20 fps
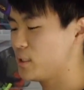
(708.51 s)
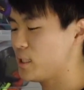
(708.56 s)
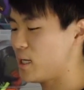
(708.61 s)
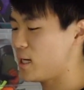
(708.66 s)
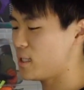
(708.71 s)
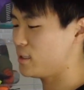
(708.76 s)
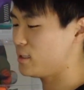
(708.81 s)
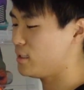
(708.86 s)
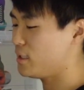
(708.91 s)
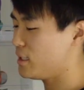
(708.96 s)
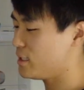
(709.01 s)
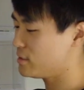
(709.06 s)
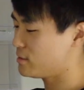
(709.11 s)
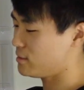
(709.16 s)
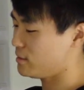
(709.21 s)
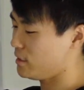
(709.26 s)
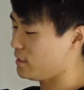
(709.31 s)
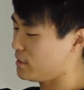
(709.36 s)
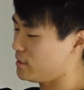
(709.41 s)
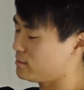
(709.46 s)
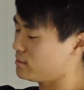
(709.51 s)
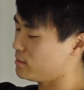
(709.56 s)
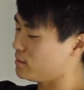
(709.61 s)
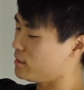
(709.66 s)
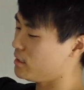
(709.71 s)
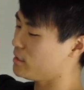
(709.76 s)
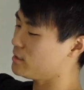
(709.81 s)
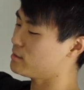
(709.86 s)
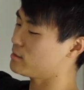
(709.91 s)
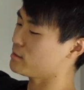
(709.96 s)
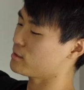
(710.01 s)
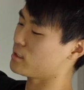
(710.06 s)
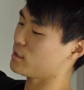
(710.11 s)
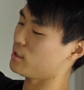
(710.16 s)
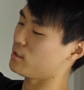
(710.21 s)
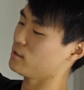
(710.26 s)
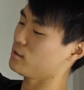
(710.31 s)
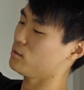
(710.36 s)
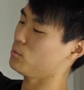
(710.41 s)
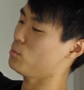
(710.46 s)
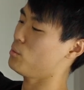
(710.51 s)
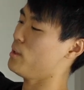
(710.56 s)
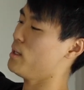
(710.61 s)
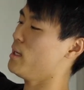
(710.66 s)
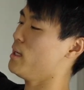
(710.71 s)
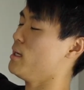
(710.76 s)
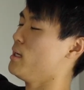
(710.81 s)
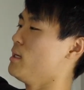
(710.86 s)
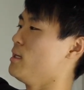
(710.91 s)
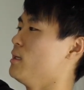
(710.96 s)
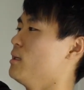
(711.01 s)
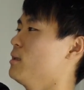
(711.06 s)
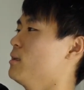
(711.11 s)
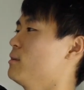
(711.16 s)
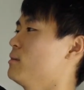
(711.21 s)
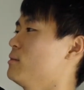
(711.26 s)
but not least is a Disa colorway.